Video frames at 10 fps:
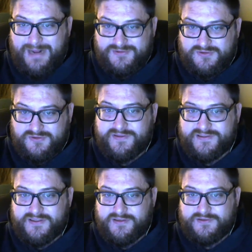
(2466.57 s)

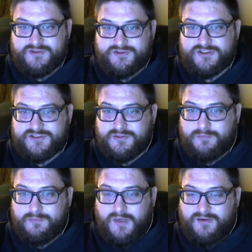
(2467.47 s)
absolutely just
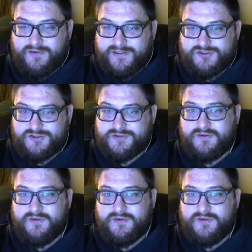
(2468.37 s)
demolished.